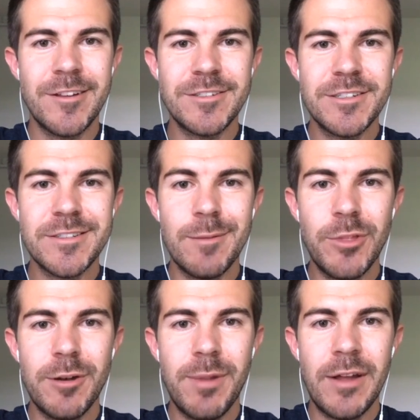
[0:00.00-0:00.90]
There's just
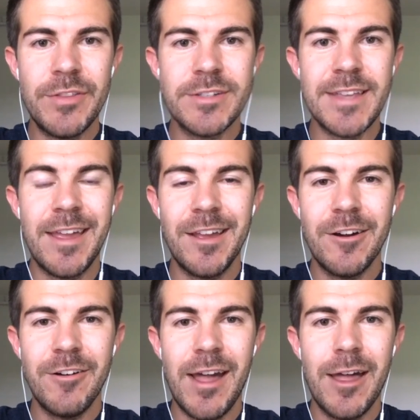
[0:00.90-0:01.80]
something about this
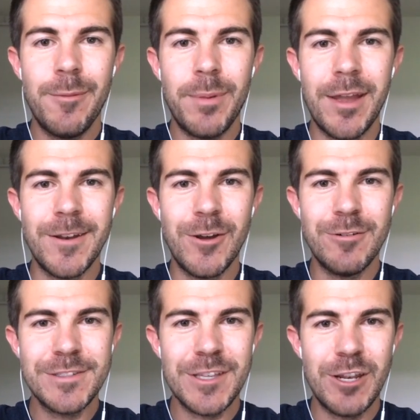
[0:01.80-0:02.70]
Anchor app. I know
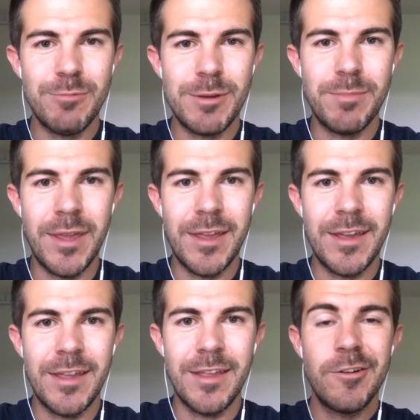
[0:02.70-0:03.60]
it's gonna be
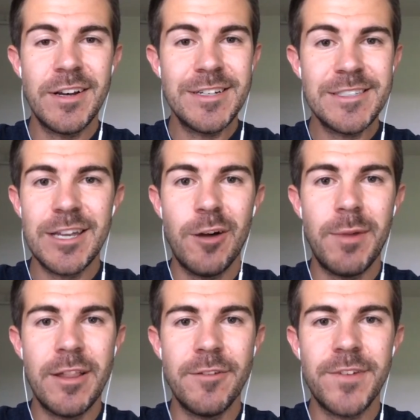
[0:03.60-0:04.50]
big. You can just tell
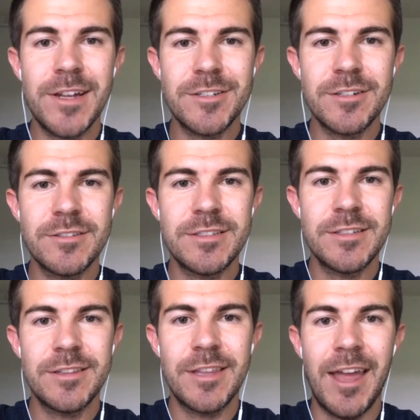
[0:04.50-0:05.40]
by the features
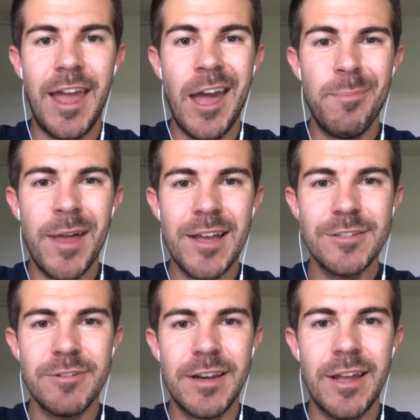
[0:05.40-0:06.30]
that the app has
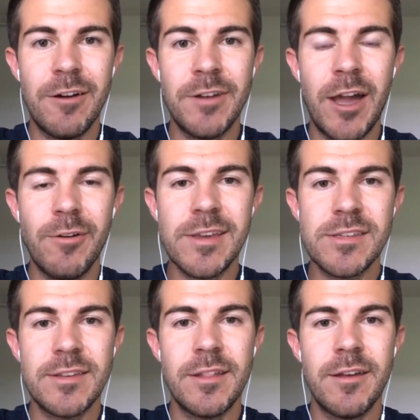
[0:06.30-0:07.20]
right now and how
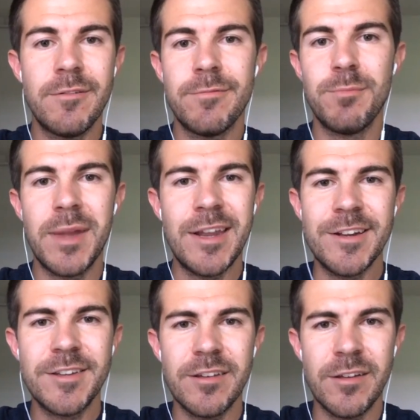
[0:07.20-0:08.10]
easy they've made
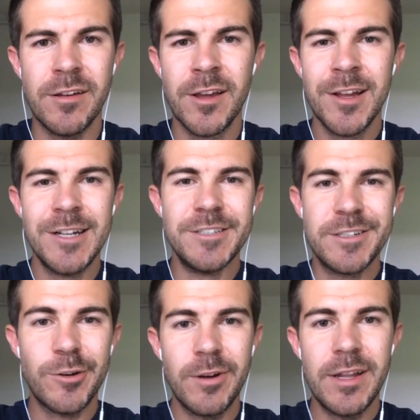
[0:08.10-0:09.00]
it to
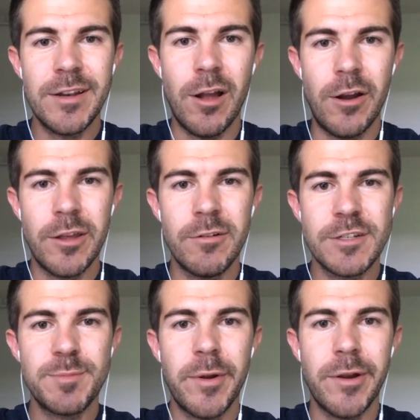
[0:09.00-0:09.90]
just create an audio
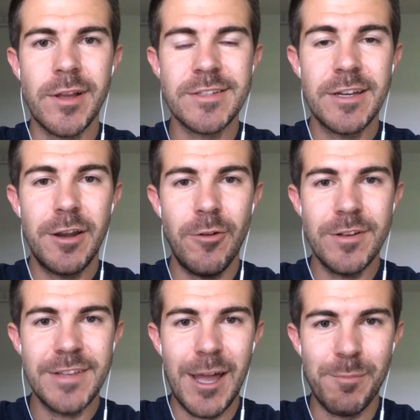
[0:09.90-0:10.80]
experience. I know
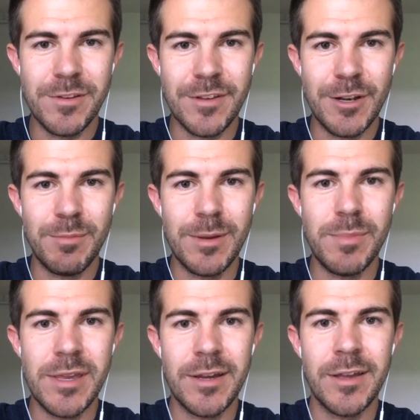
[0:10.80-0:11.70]
this app is gonna be
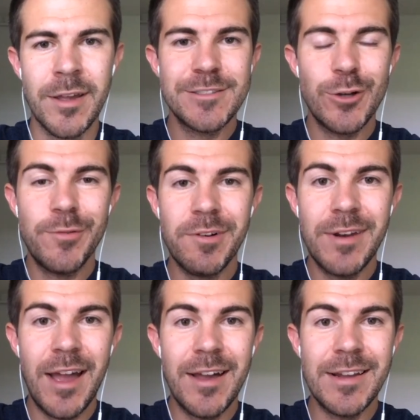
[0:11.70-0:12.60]
big. So if you're
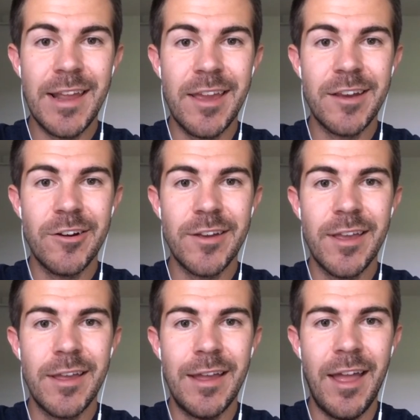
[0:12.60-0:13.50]
not on Anchor
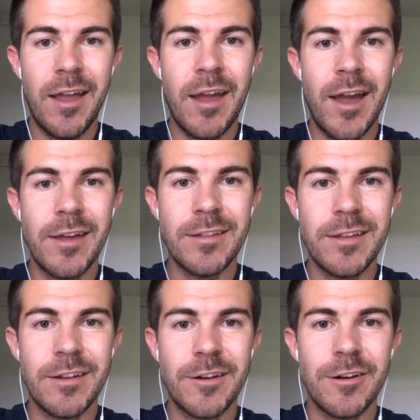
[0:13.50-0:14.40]
yet, I
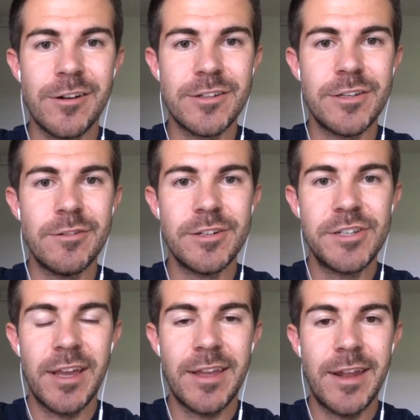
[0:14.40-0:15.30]
highly encourage you to
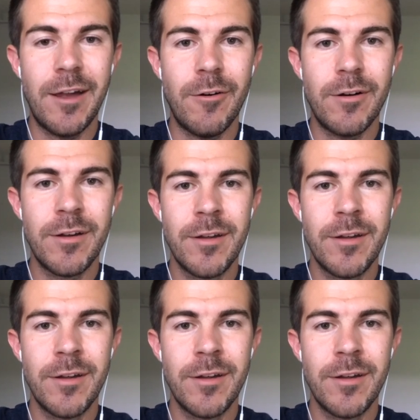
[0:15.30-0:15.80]
check it out.